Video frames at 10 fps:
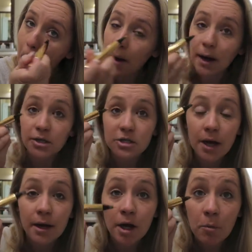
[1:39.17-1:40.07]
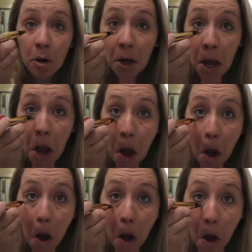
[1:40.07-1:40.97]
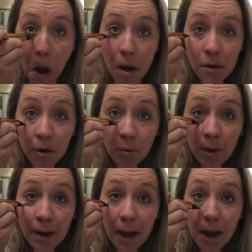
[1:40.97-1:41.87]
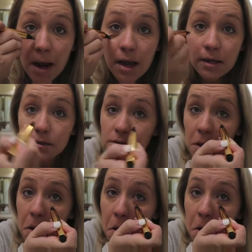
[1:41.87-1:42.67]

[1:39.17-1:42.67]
and I just kind of put it under my eyes.